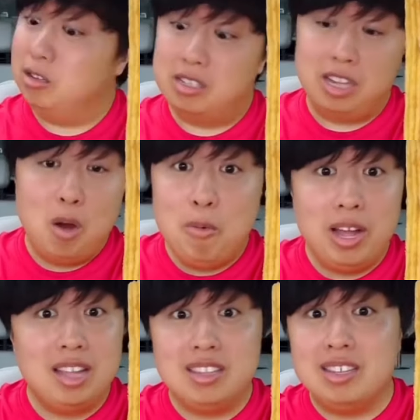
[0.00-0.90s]
Subway
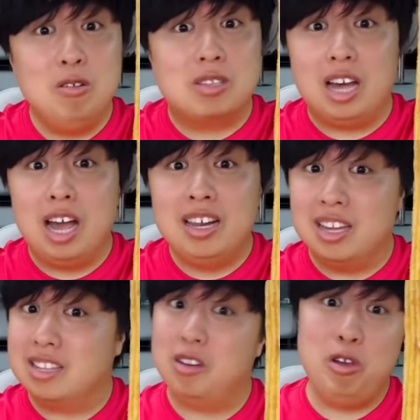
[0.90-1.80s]
has these new
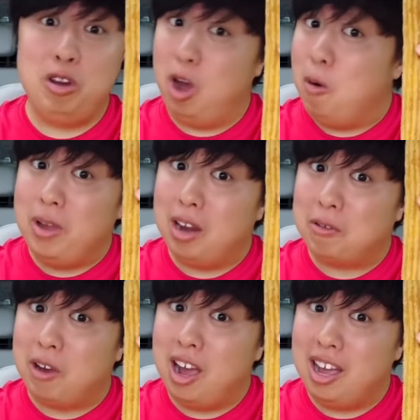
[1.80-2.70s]
sidekicks, so you know we gotta
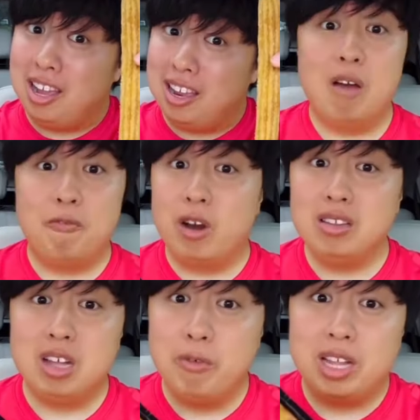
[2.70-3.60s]
try. And
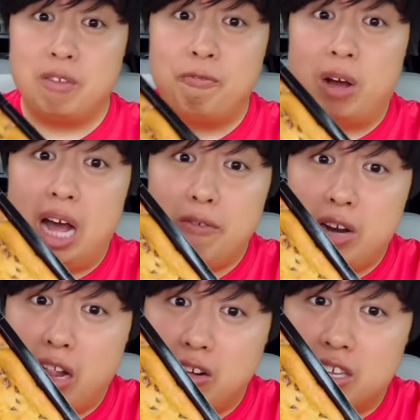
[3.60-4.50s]
first up, we got the five
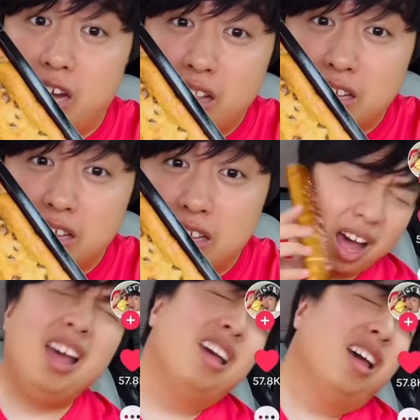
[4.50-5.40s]
dollar chocolate.
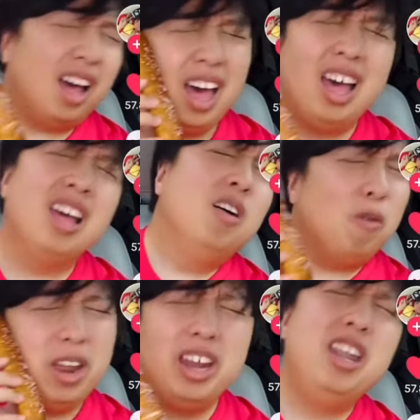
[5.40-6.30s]
Ah, ah,
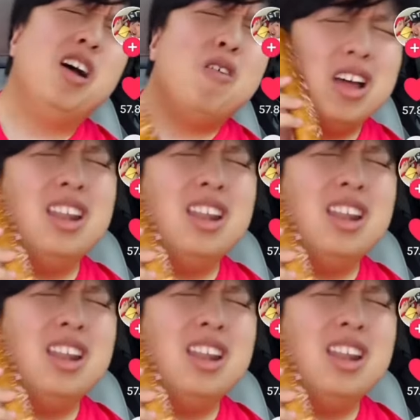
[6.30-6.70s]
what are you doing?